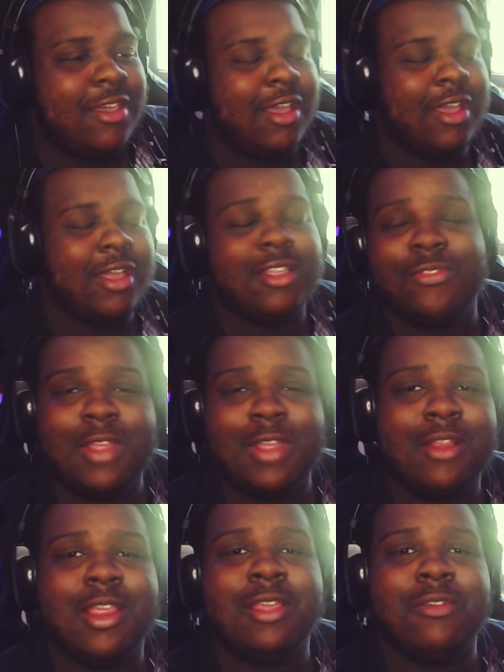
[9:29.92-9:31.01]
It's
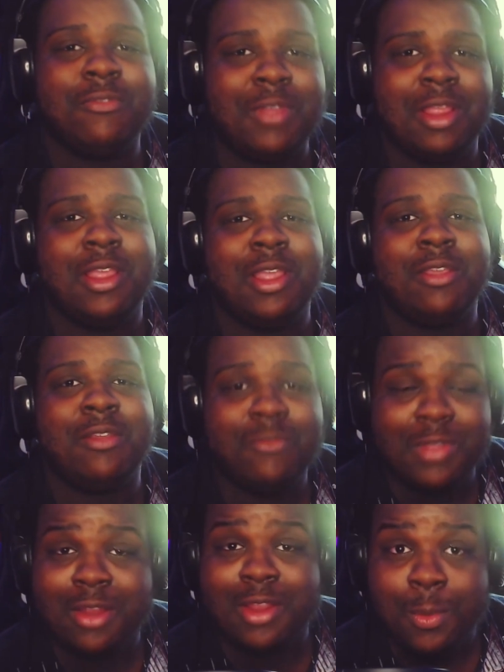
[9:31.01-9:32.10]
very, very,
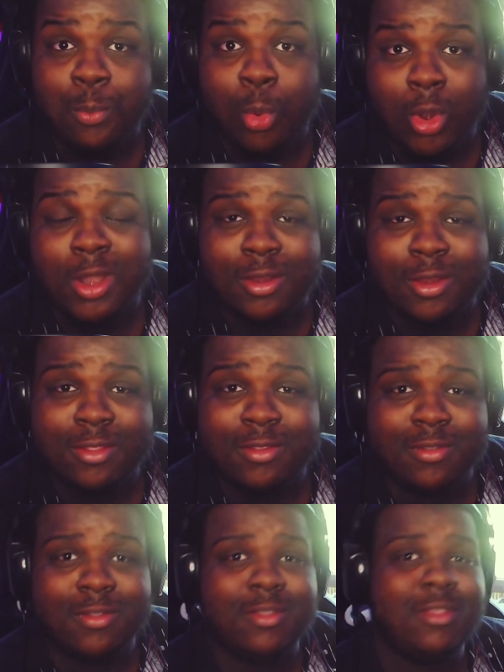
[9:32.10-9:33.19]
very important.
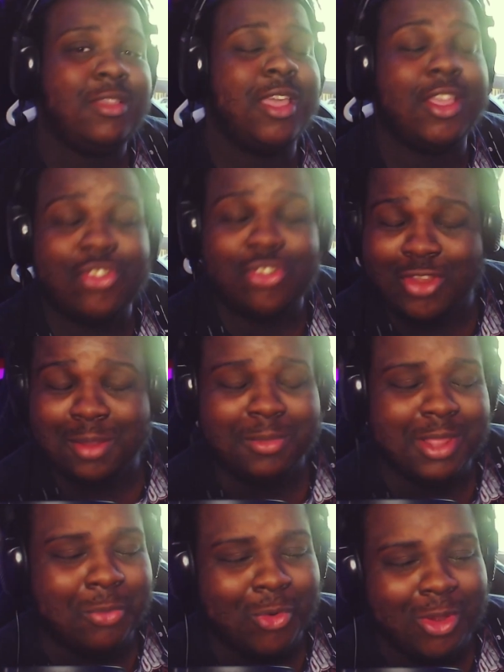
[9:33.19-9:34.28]
Extremely
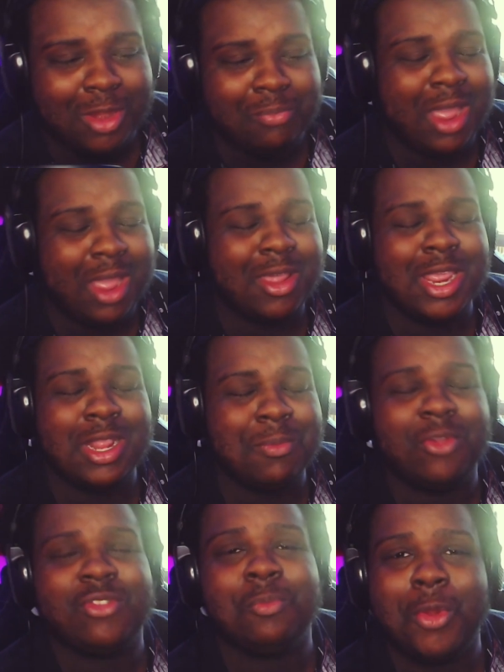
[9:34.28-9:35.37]
important. Probably the
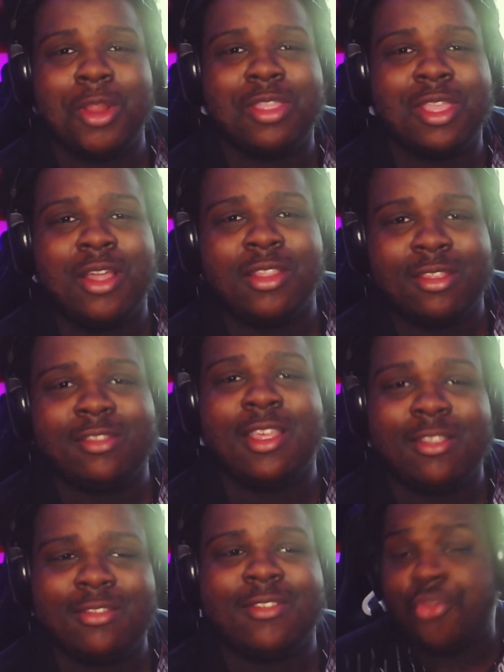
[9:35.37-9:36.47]
most important thing on this
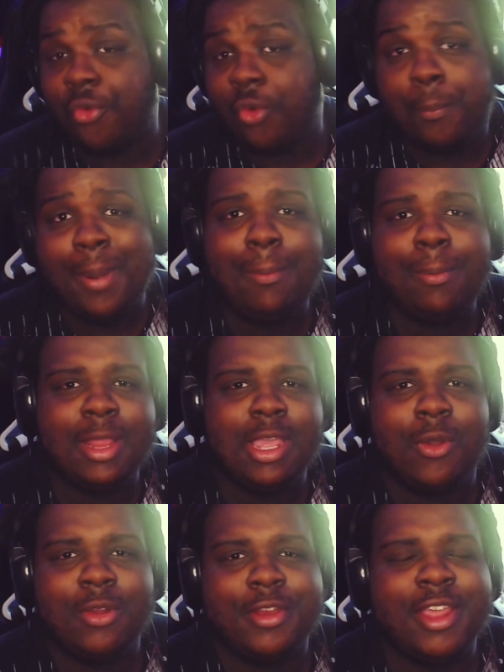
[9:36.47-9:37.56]
list. So I'll probably
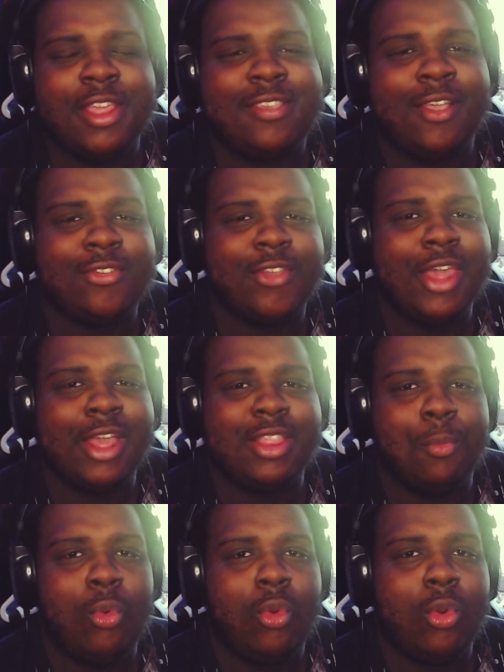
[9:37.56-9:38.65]
go into details on like the
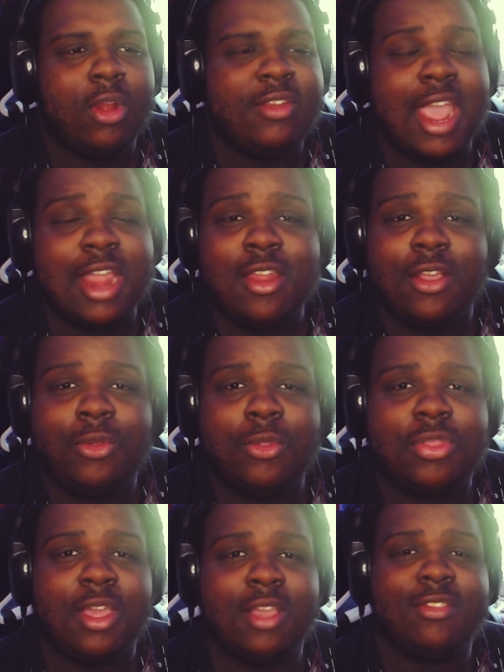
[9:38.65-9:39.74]
more technical
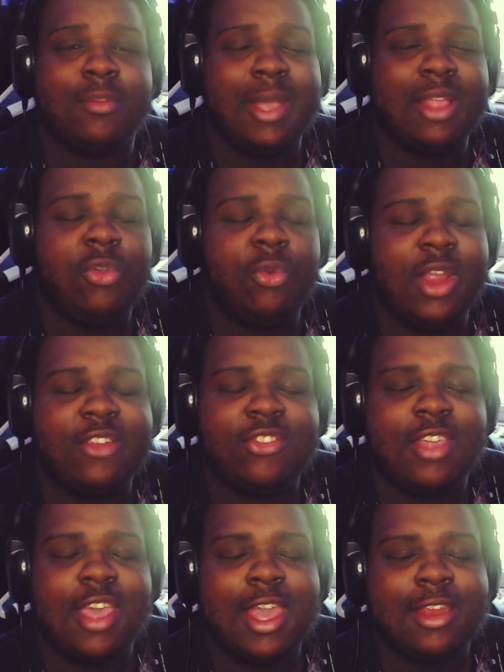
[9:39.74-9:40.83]
things about Twitch
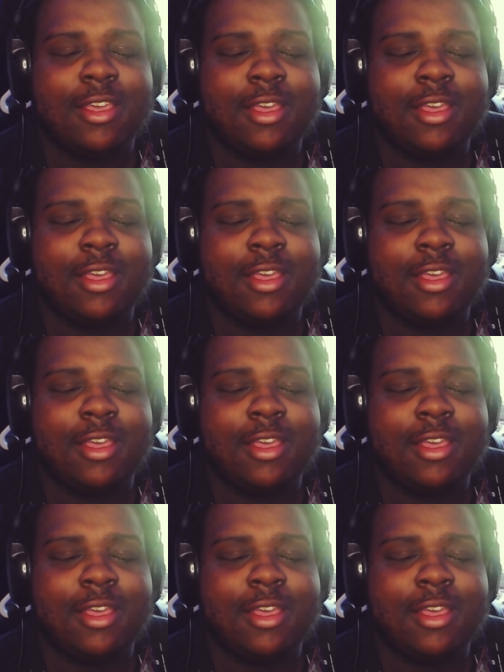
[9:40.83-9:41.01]
that